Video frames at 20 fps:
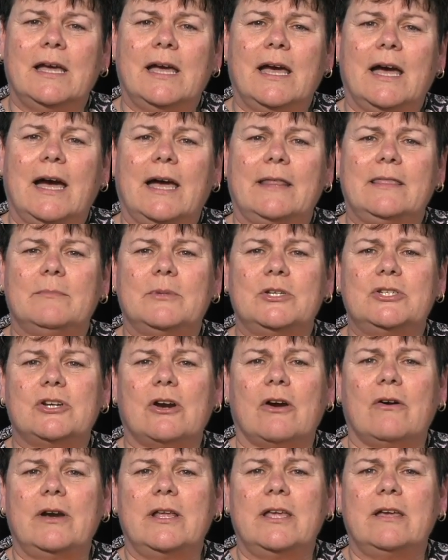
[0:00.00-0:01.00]
and the
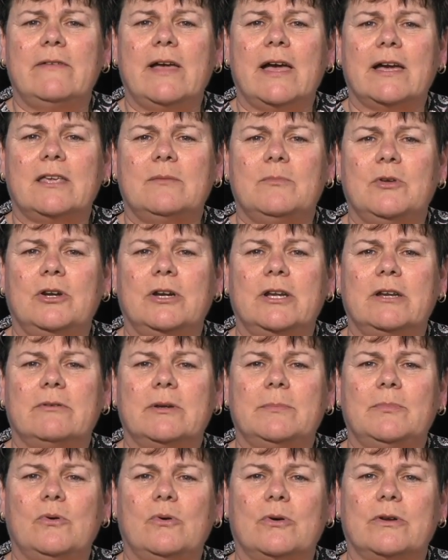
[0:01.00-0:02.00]
majority of our community
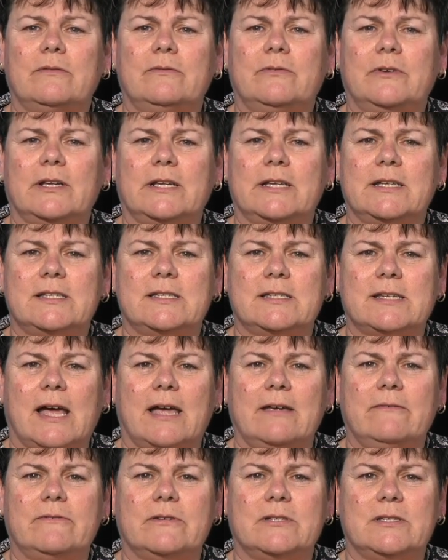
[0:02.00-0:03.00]
reported feeling
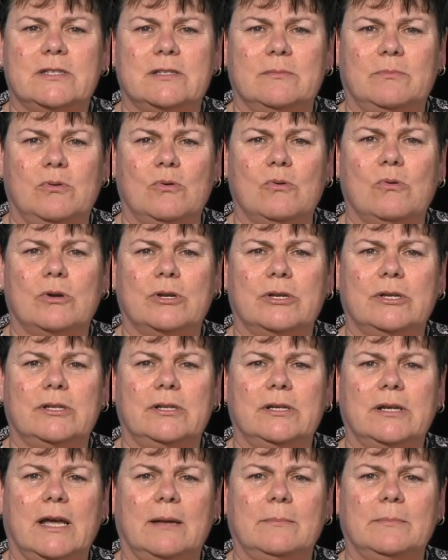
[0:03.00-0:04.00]
safe and
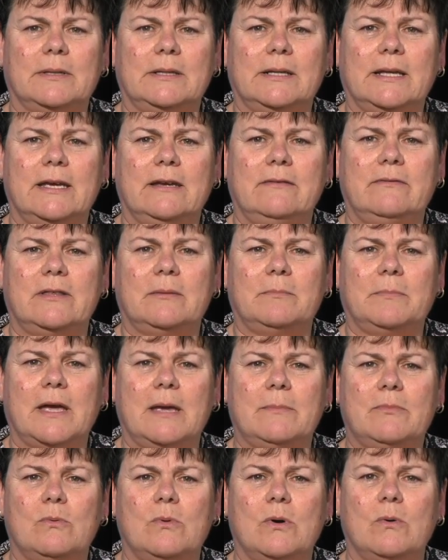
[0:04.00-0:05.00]
supported and believed that
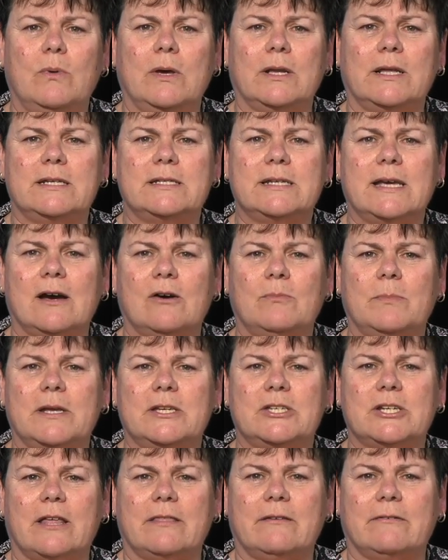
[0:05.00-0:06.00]
people were willing to help
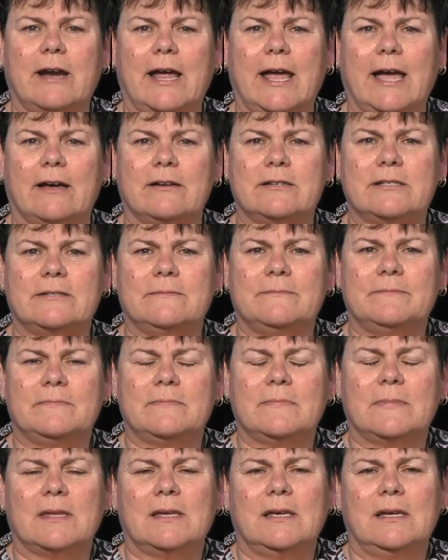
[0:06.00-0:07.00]
each other out.
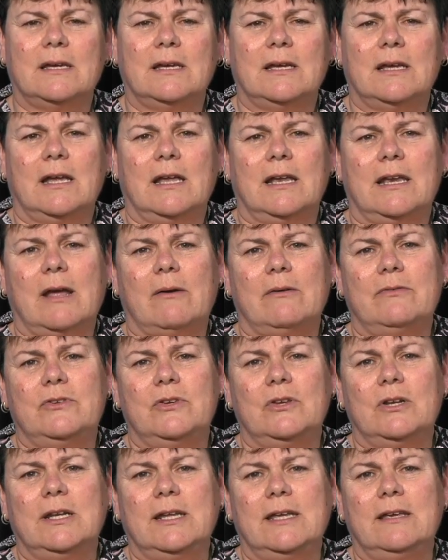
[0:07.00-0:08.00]
Now, if
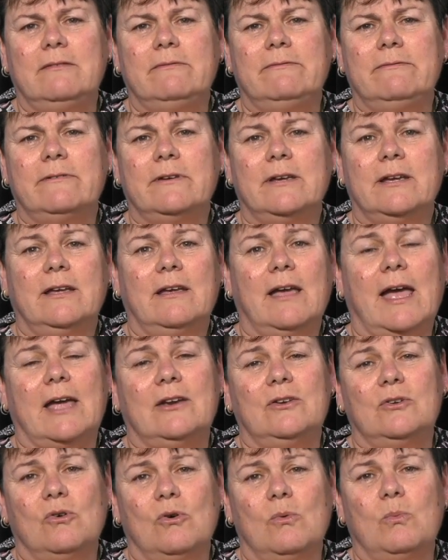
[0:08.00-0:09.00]
you live
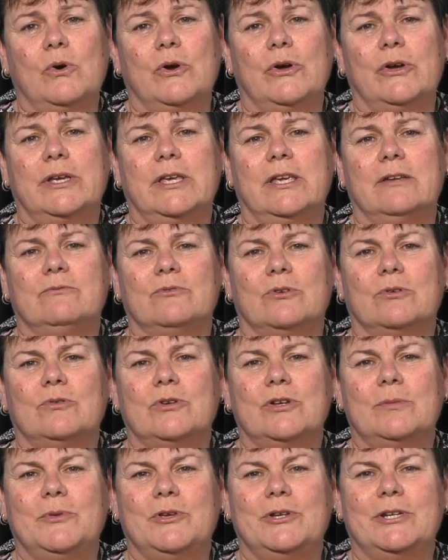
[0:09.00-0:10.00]
and or work in rural
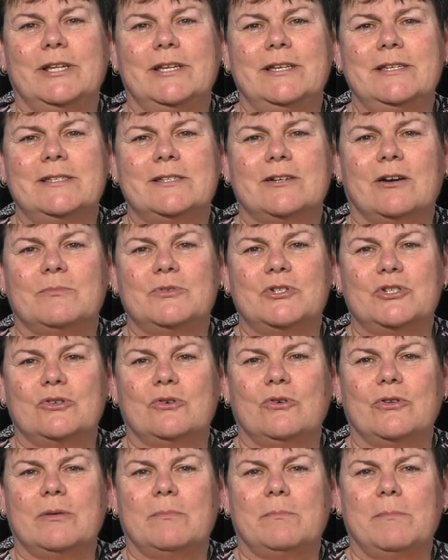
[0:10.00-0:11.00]
communities, I'm
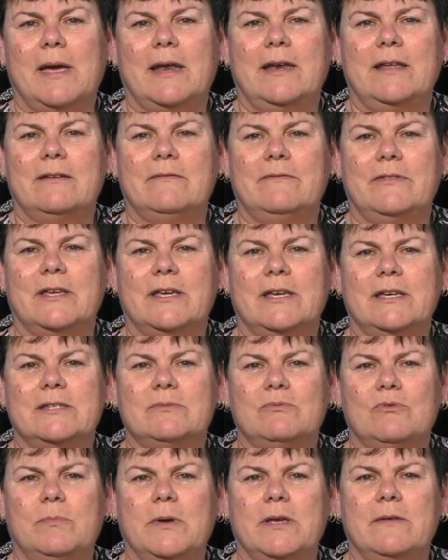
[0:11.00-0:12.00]
sure that many of
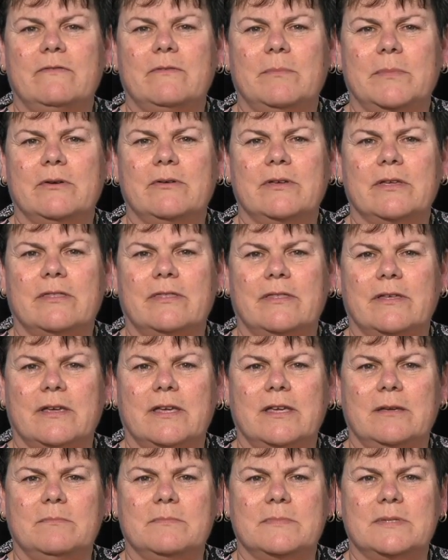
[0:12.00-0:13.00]
these will be familiar
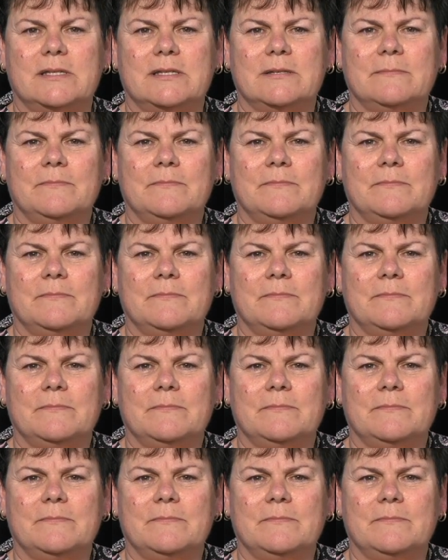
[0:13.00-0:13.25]
themes.